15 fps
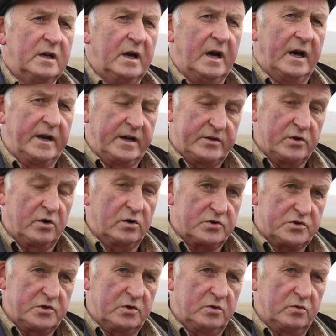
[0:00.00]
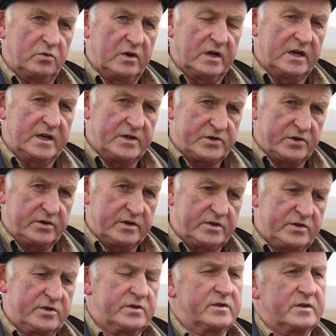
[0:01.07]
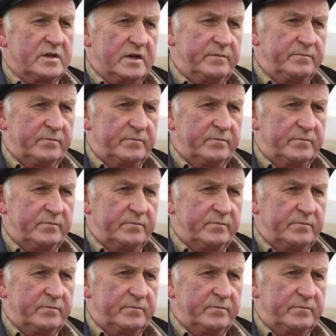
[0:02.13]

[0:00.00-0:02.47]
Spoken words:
and it also relies on its